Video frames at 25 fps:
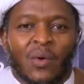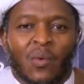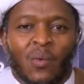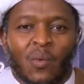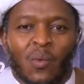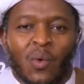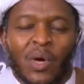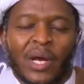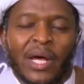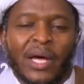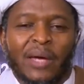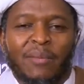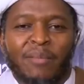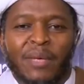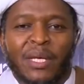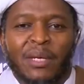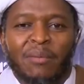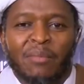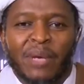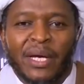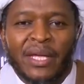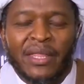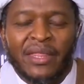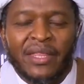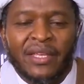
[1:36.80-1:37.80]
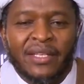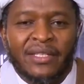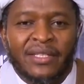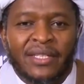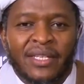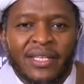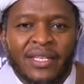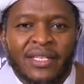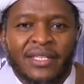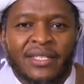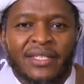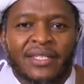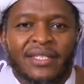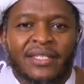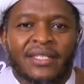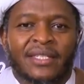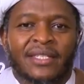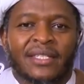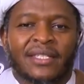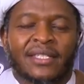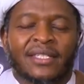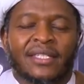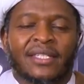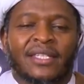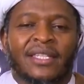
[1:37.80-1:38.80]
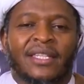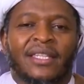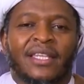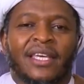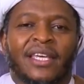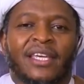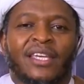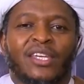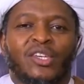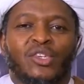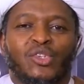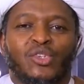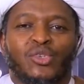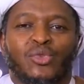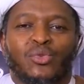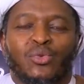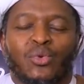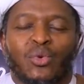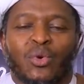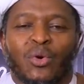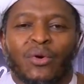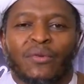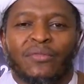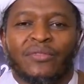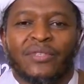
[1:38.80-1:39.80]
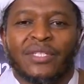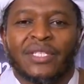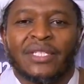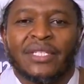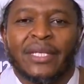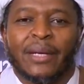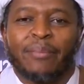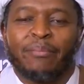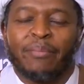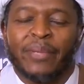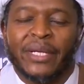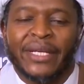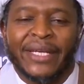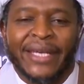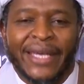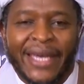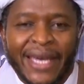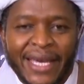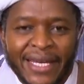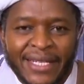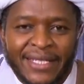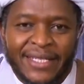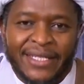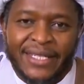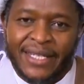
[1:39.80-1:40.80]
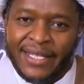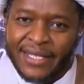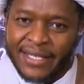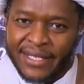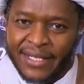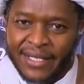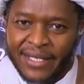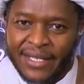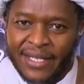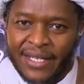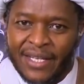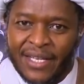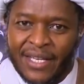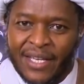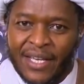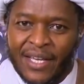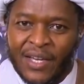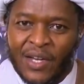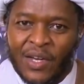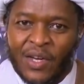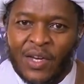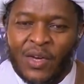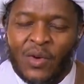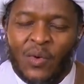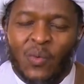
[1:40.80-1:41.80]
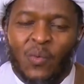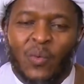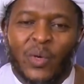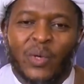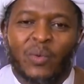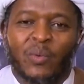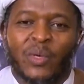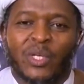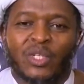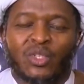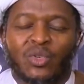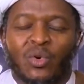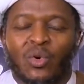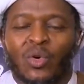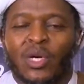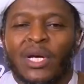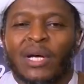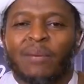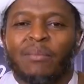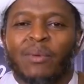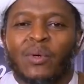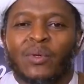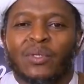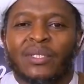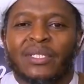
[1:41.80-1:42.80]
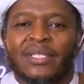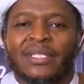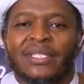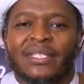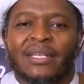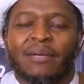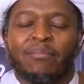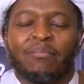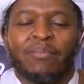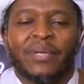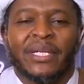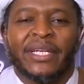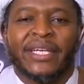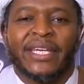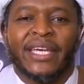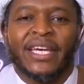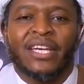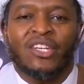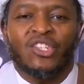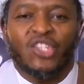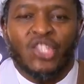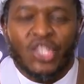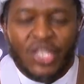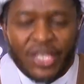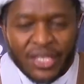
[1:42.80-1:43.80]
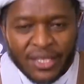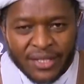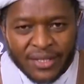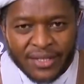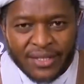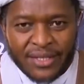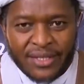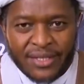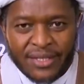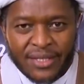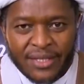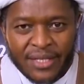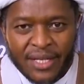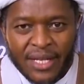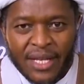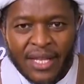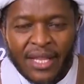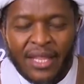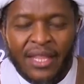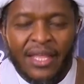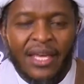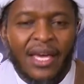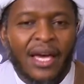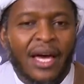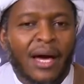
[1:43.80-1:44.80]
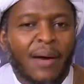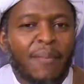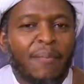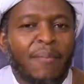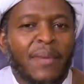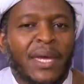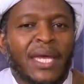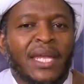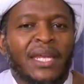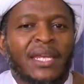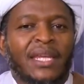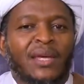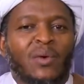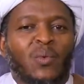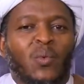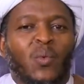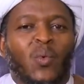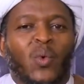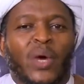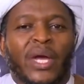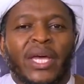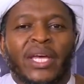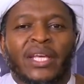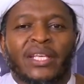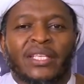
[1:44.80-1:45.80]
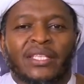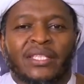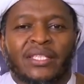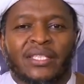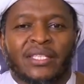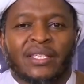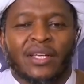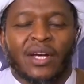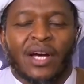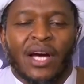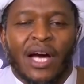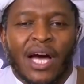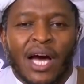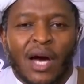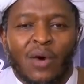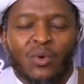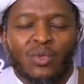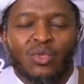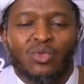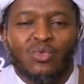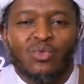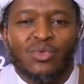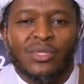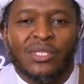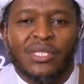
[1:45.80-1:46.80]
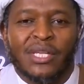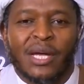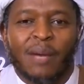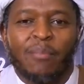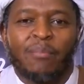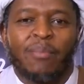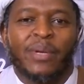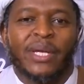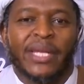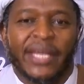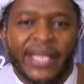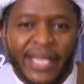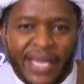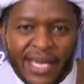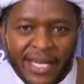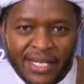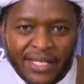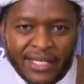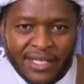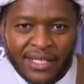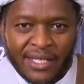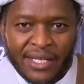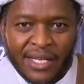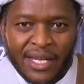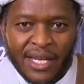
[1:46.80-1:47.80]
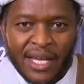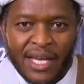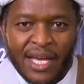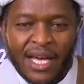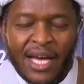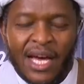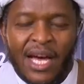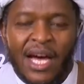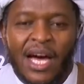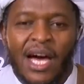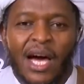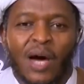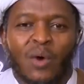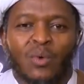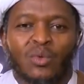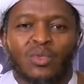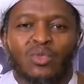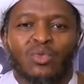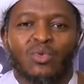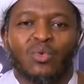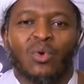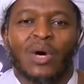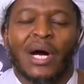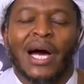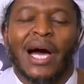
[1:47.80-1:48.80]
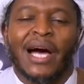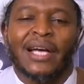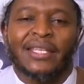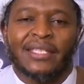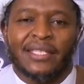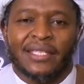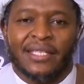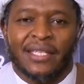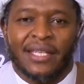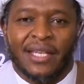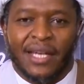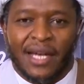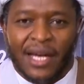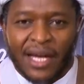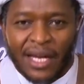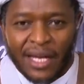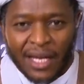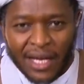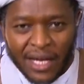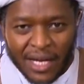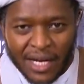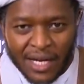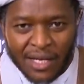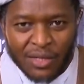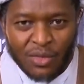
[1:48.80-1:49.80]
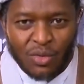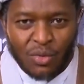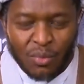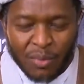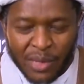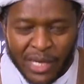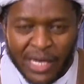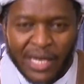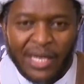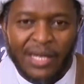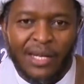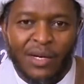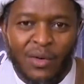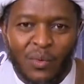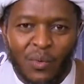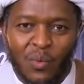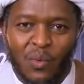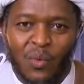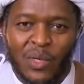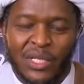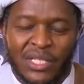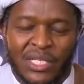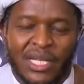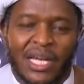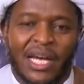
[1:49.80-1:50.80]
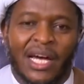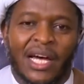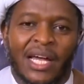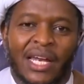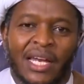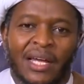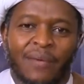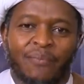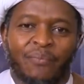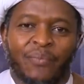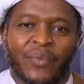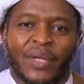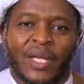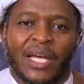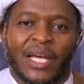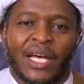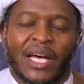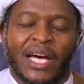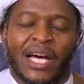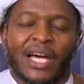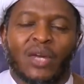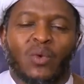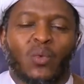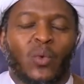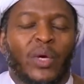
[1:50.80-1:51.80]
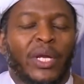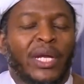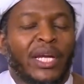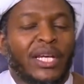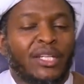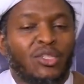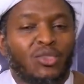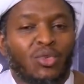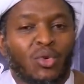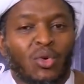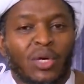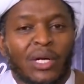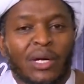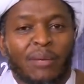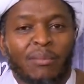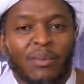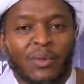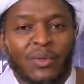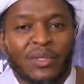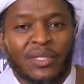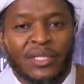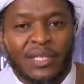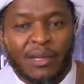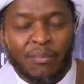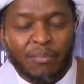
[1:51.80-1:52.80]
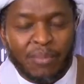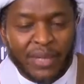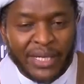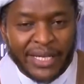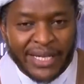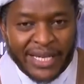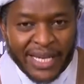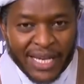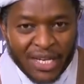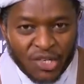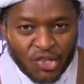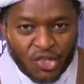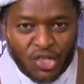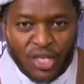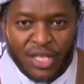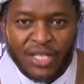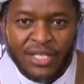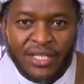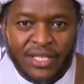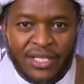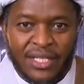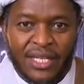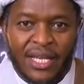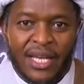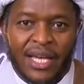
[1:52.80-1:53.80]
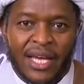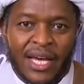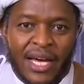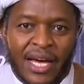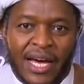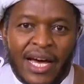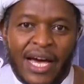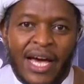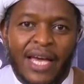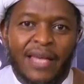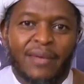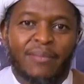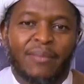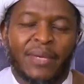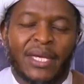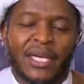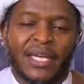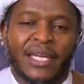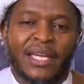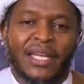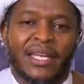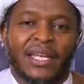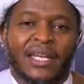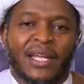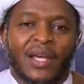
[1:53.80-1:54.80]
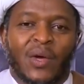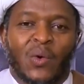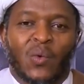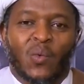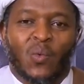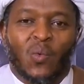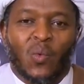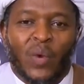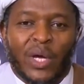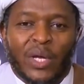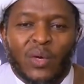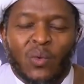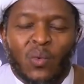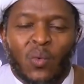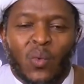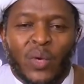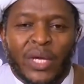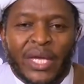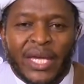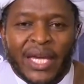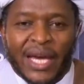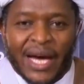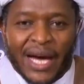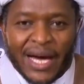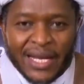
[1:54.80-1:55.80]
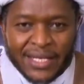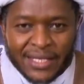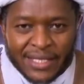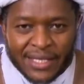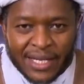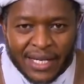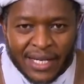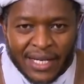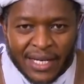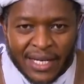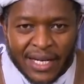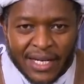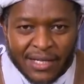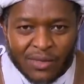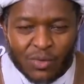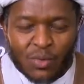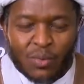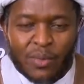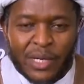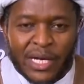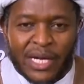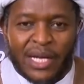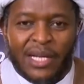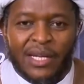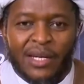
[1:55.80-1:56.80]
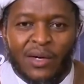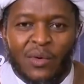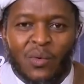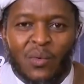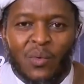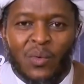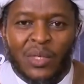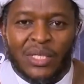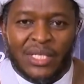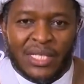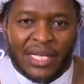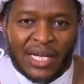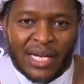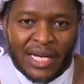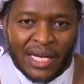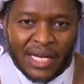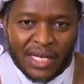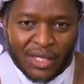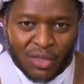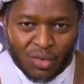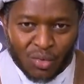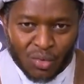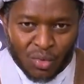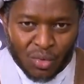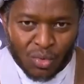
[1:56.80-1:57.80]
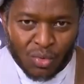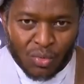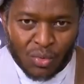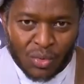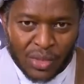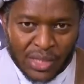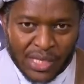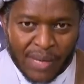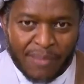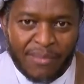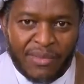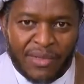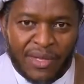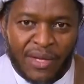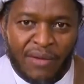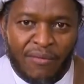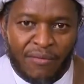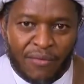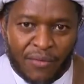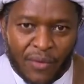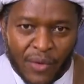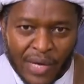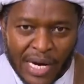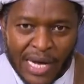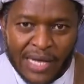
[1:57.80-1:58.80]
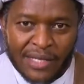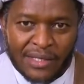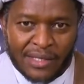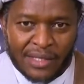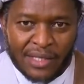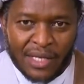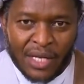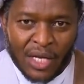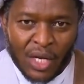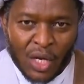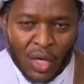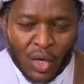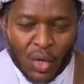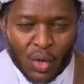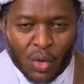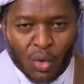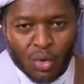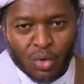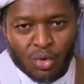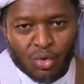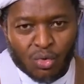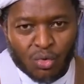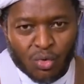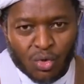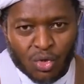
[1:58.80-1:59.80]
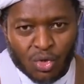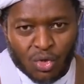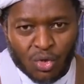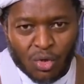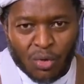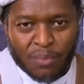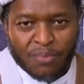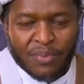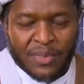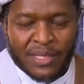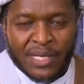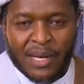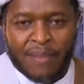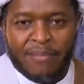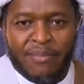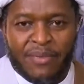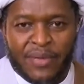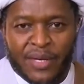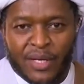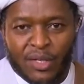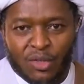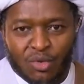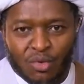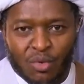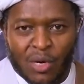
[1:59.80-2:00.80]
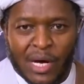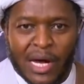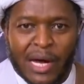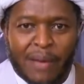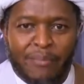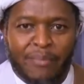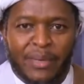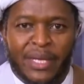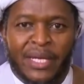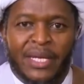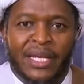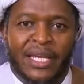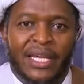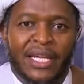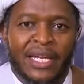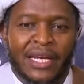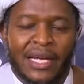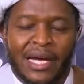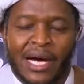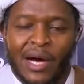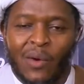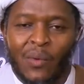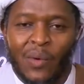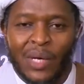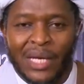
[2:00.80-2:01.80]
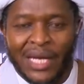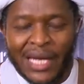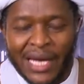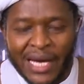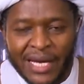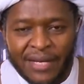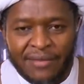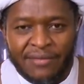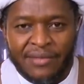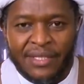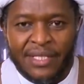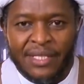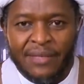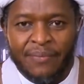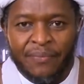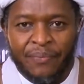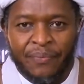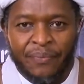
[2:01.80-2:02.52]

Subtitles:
What I mean by this is the issue of supplicating. When we talk about supplications, there are many ways how to supplicate, how to ask Allah subhanahu wa ta'ala. And when I talk about supplications, I mean when we ask Allah subhanahu wa ta'ala to do something for us or to stop something to happen in our lives.